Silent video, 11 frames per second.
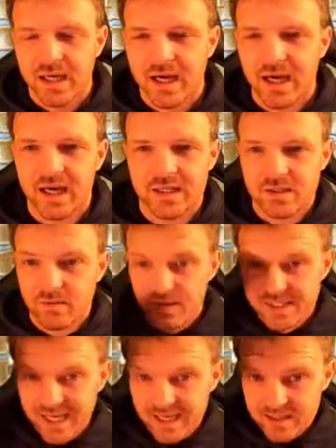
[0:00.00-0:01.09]
to
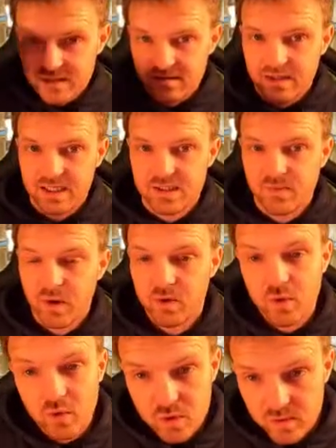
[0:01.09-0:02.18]
protect the spinal
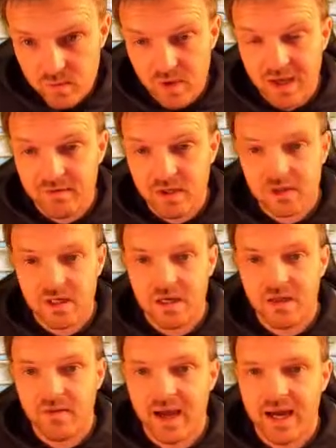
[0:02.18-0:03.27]
cord, and we'll have a look
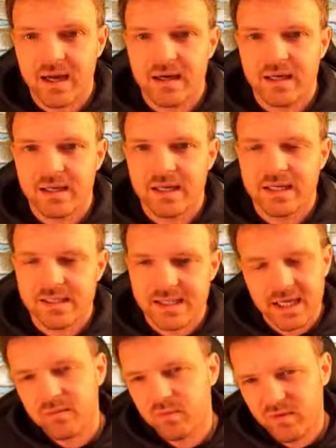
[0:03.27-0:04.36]
at that in a
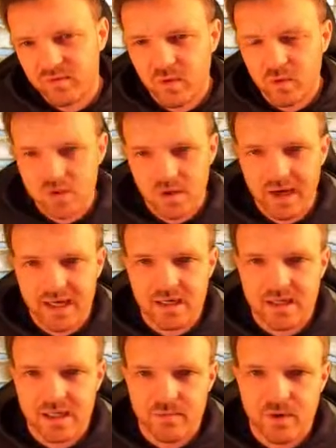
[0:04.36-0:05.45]
second. We've also had a
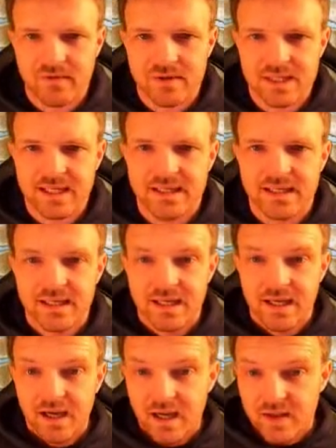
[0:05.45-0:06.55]
look at it previously.
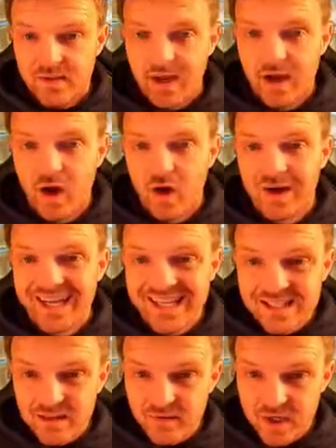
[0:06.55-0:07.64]
There are
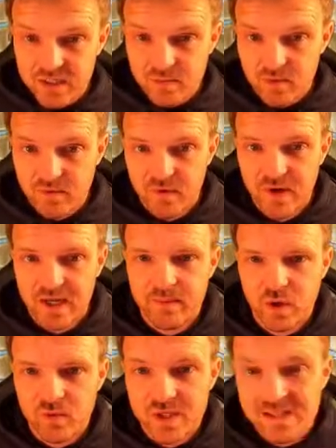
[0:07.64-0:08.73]
intervertebral foramen
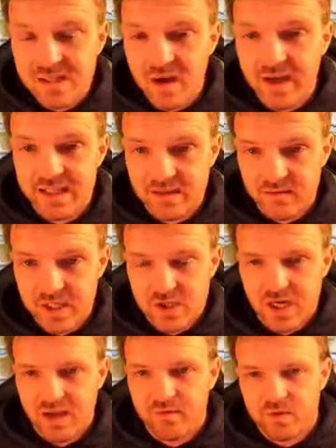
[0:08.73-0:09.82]
on the sides of each
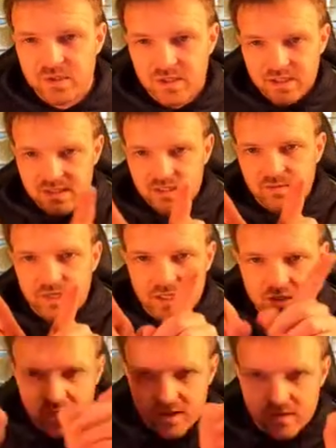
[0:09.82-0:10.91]
level. So this is where the
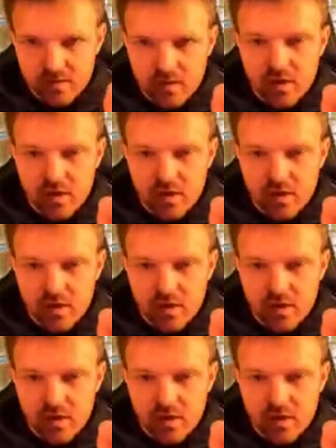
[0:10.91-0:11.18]
nerves will